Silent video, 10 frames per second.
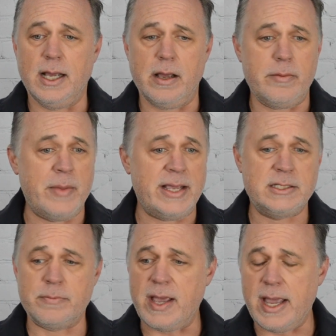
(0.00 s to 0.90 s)
Uh, it
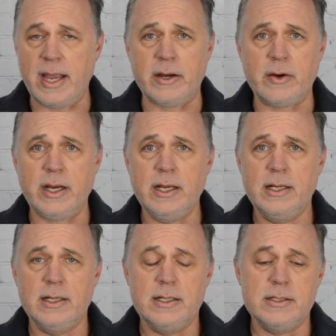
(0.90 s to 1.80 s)
makes them angry.
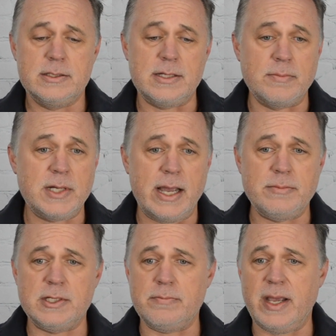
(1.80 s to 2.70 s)

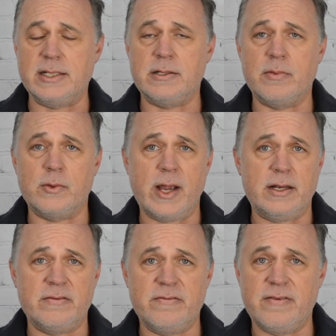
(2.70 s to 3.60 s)
Sometimes it makes them
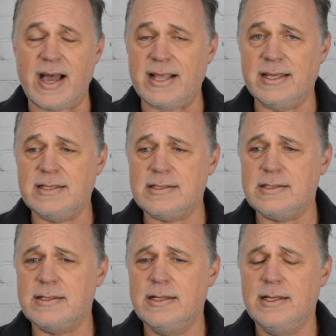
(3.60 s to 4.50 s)
threaten
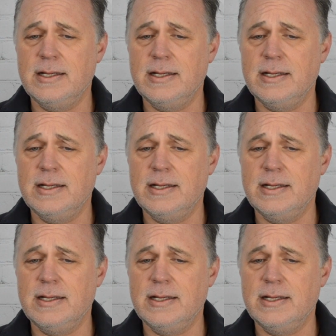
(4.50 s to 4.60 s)
violence.